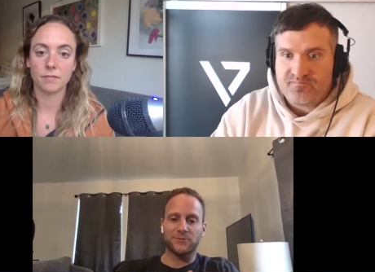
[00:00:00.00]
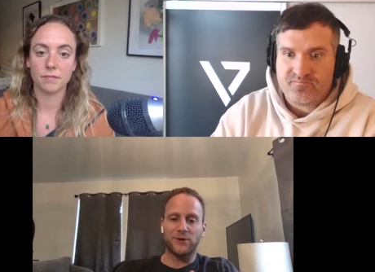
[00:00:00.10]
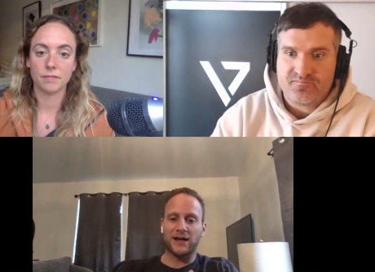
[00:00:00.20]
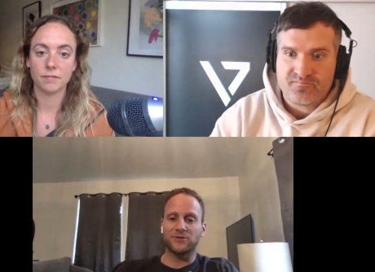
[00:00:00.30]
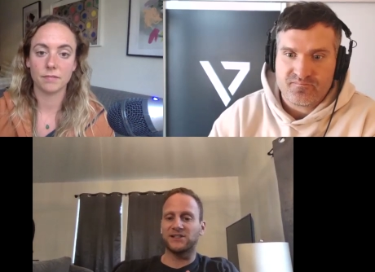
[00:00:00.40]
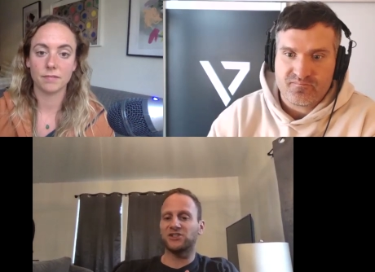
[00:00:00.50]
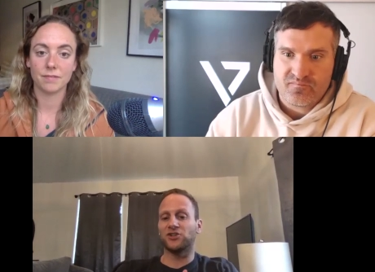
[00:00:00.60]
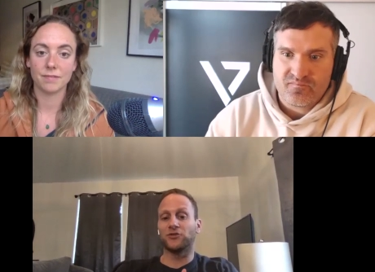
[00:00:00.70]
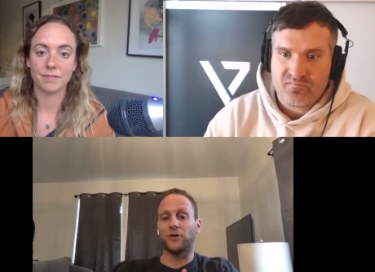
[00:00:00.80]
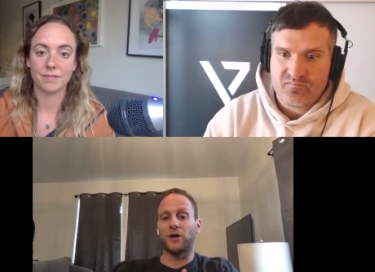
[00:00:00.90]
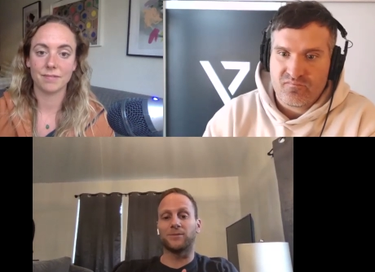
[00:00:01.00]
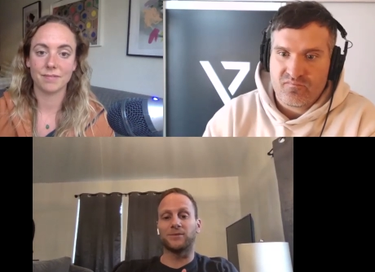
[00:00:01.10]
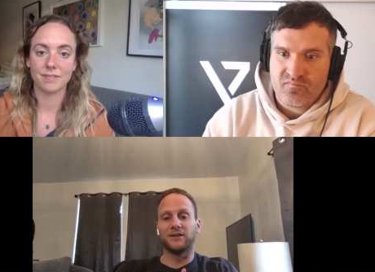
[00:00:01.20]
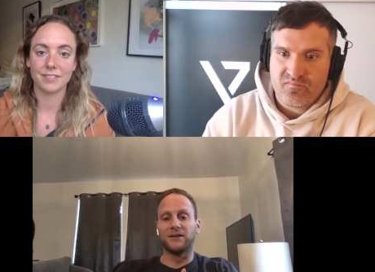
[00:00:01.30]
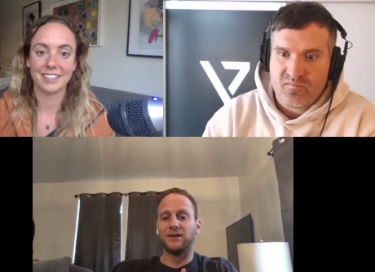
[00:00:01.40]
Speaker 1: per acquisition dropped.
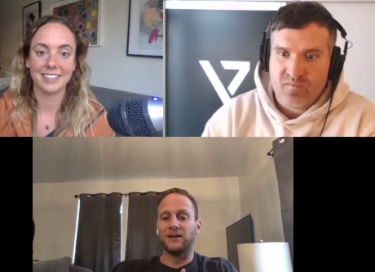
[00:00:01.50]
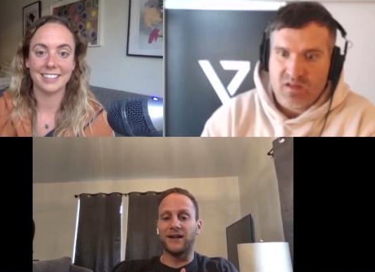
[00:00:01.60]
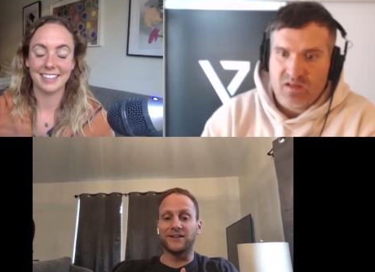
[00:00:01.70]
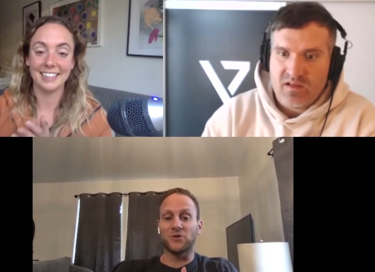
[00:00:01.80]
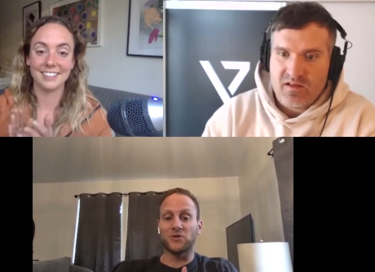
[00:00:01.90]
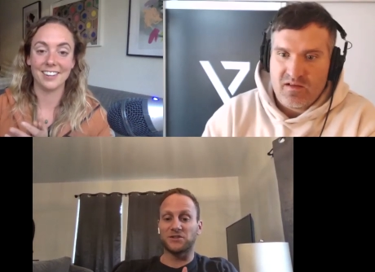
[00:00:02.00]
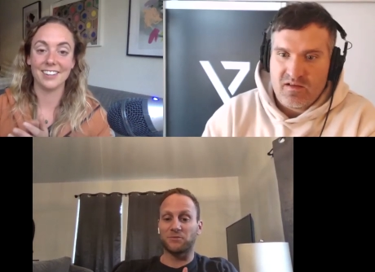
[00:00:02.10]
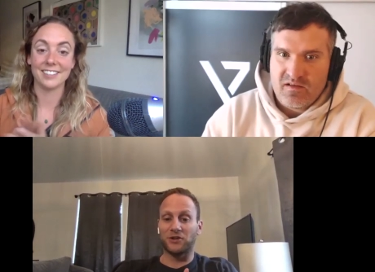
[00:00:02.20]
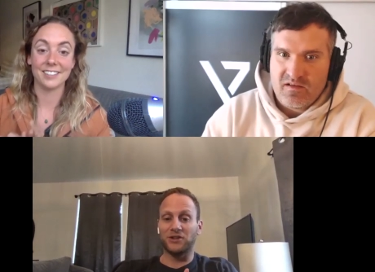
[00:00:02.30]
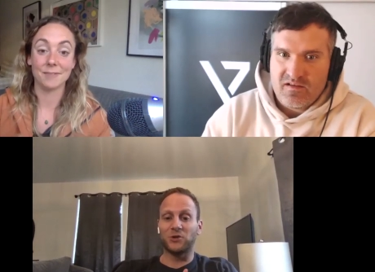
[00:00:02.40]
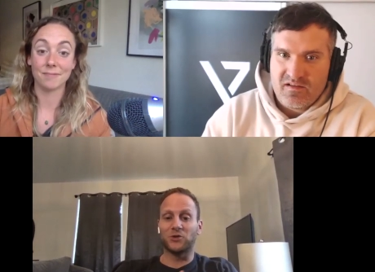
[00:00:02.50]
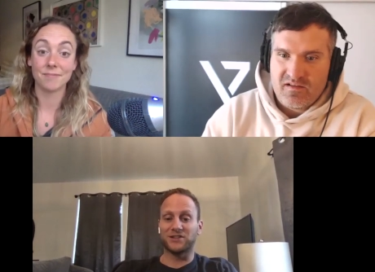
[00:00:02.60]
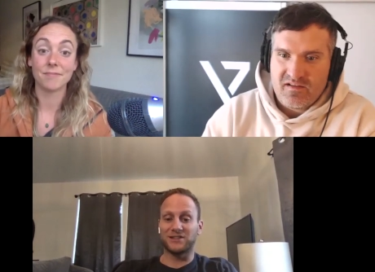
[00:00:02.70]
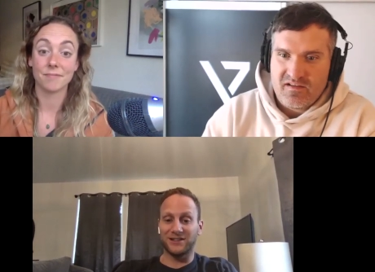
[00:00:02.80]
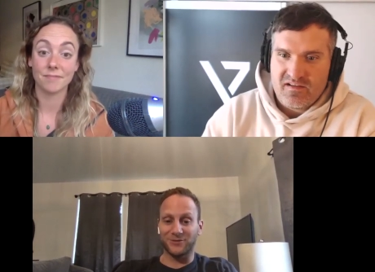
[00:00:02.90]
And so That's it was pretty awesome. cool to
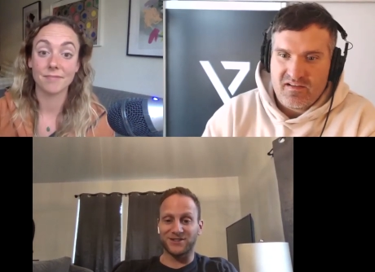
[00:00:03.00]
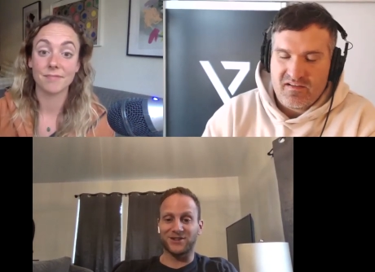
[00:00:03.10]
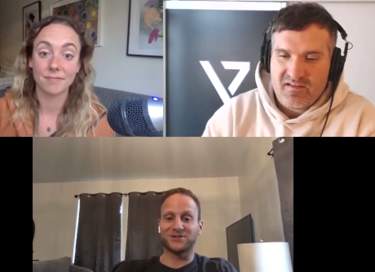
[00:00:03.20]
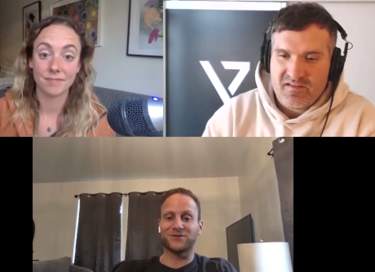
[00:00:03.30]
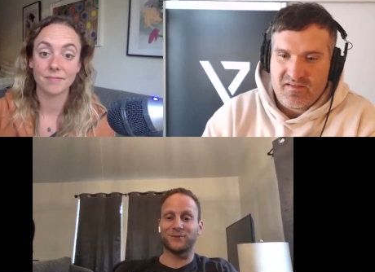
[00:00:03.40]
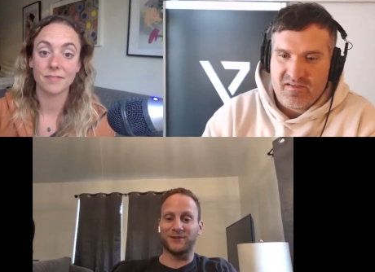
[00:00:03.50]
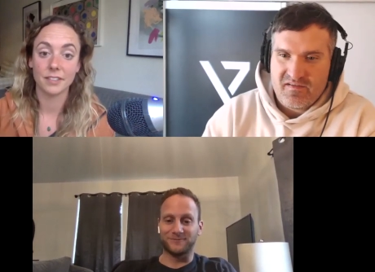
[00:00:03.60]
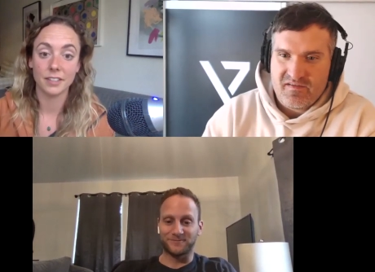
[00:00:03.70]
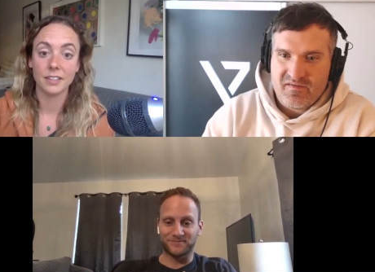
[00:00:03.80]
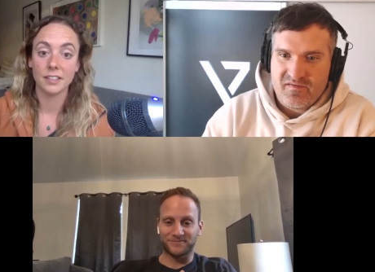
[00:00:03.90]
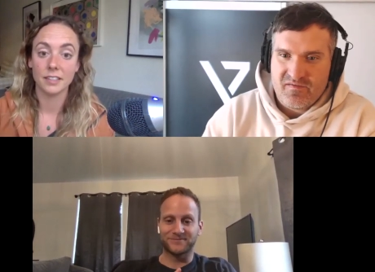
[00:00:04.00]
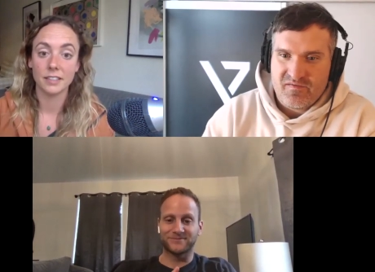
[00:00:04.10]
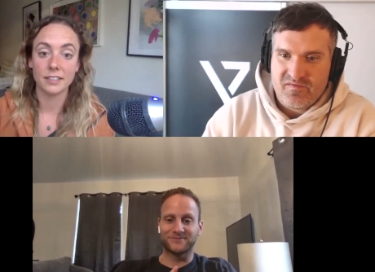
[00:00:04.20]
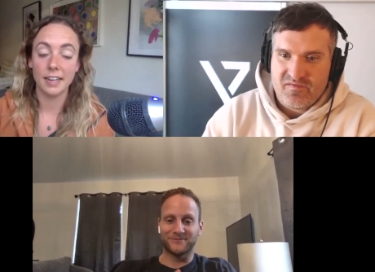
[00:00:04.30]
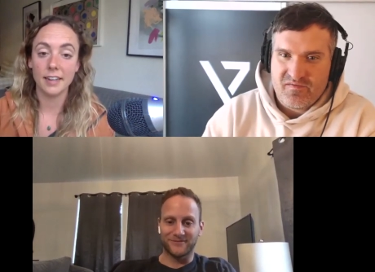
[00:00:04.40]
see the results from it.
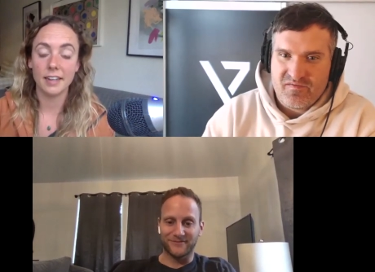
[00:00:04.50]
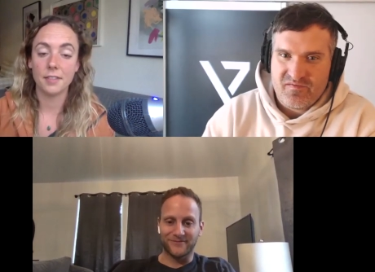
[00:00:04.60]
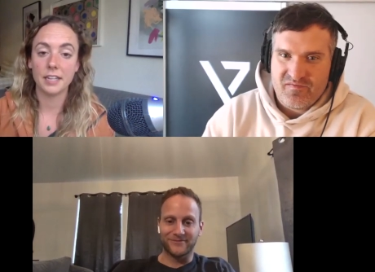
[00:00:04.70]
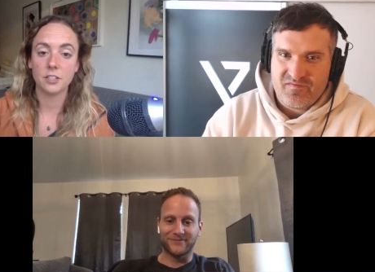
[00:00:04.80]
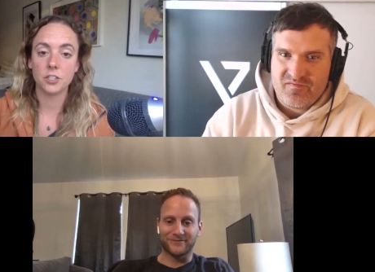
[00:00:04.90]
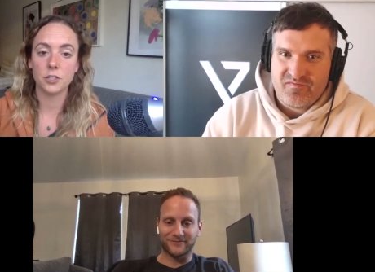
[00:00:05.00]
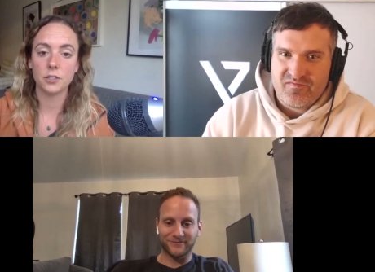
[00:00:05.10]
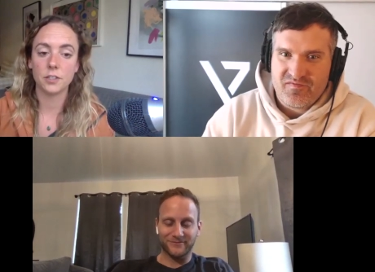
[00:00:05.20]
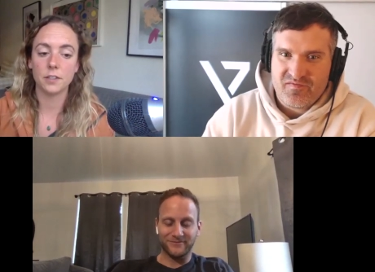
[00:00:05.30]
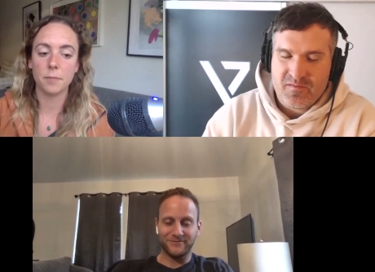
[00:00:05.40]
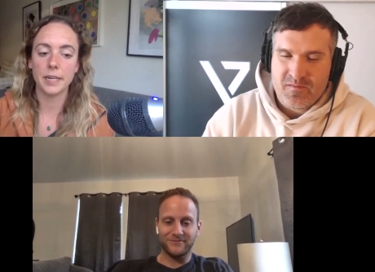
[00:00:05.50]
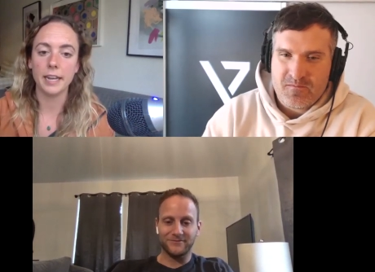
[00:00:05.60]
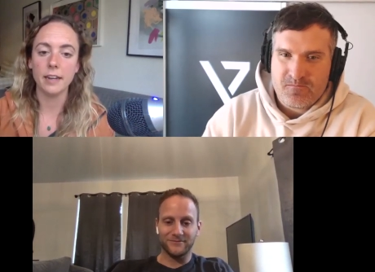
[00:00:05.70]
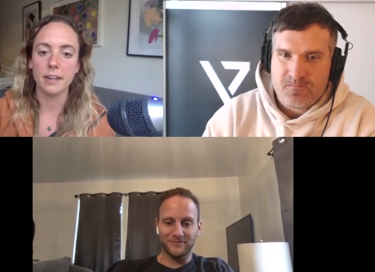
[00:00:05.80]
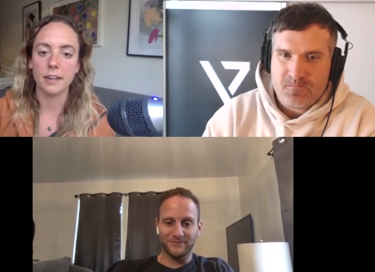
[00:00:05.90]
Speaker 2: Yeah, and that's just the
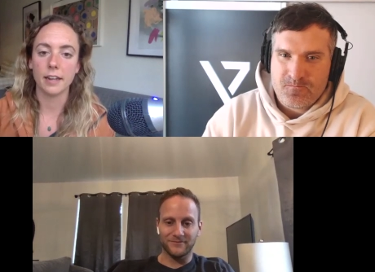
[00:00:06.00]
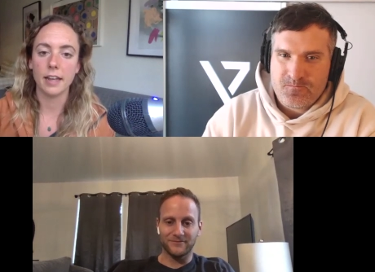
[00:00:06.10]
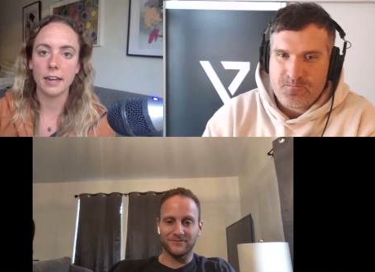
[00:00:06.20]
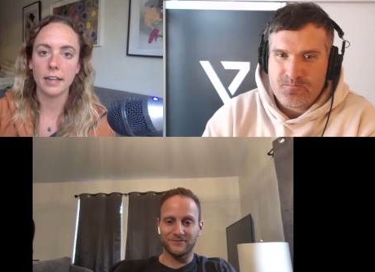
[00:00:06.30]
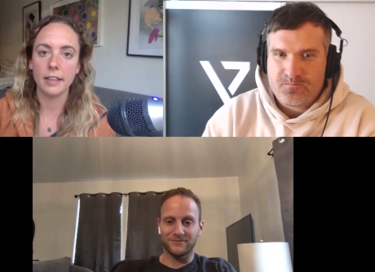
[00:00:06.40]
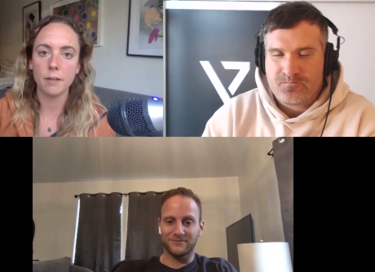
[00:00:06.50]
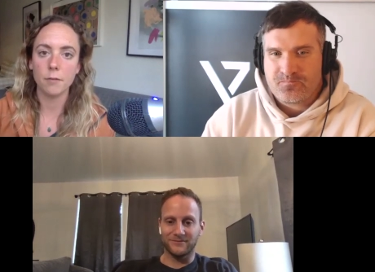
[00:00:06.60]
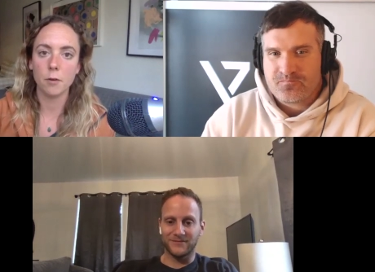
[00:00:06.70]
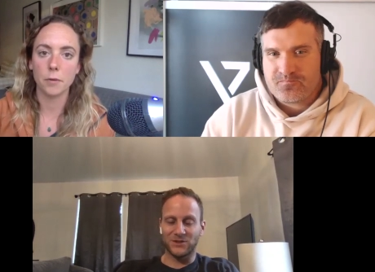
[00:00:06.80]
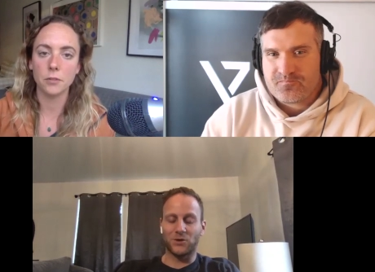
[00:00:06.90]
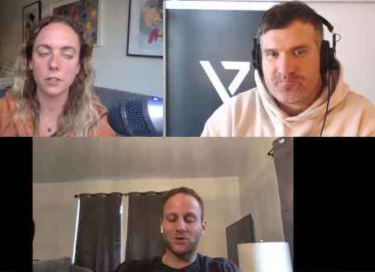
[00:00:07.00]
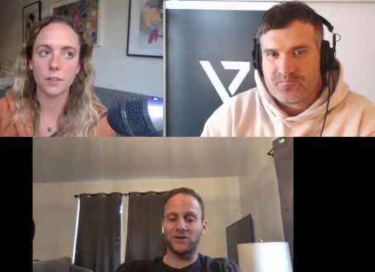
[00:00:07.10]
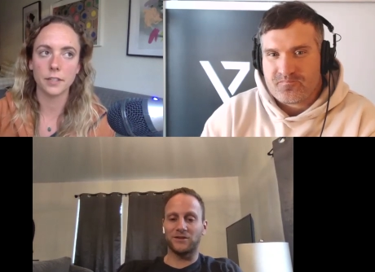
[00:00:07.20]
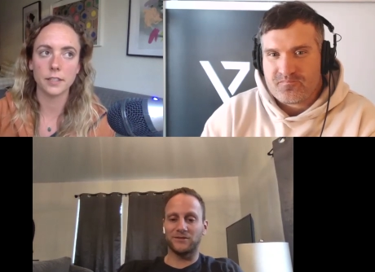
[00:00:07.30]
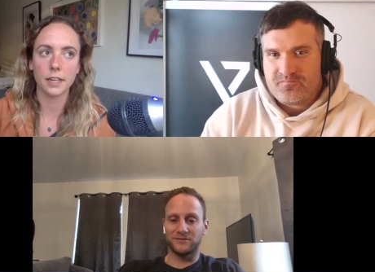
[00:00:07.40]
beginning. And I think for most totally.
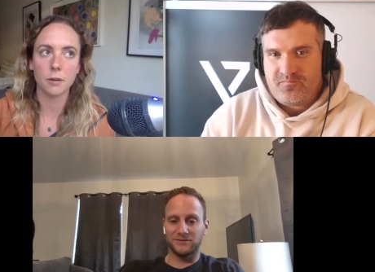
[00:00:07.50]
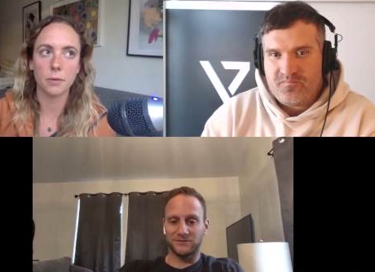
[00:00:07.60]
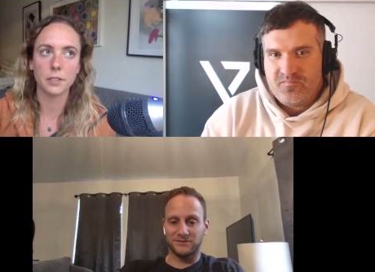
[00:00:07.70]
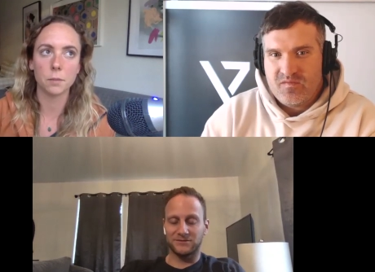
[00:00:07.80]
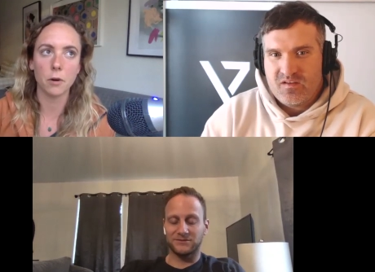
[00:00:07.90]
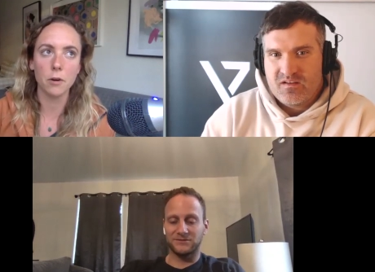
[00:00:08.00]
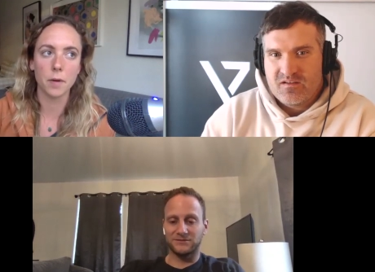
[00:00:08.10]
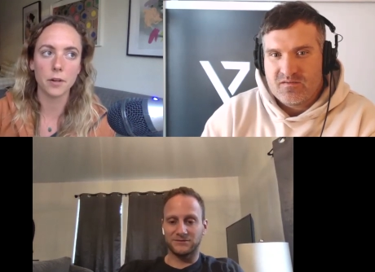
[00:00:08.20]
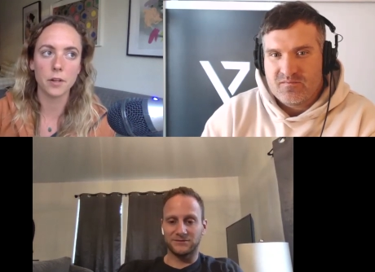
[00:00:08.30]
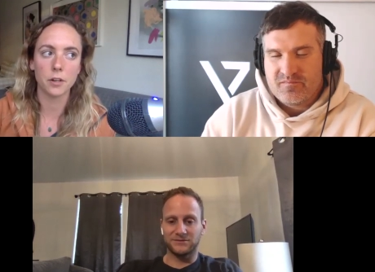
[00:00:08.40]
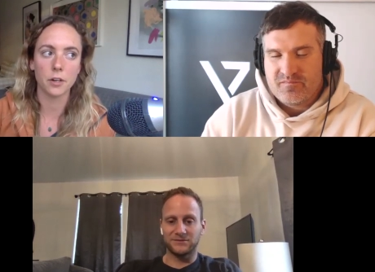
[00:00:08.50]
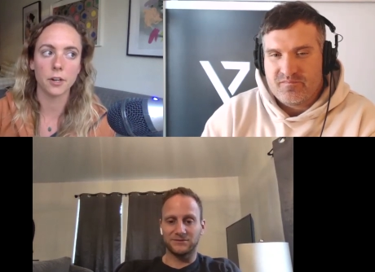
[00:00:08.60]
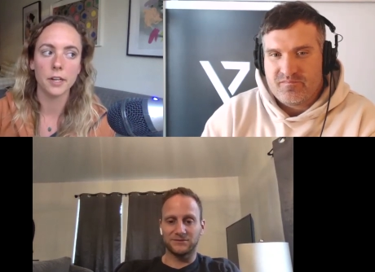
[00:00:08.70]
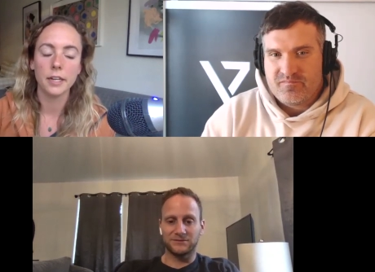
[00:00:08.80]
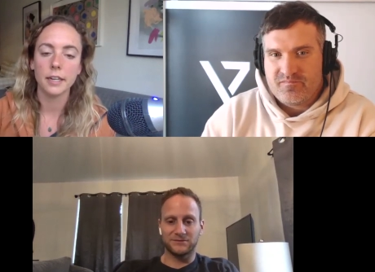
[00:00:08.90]
of us, like with Smart Marketer,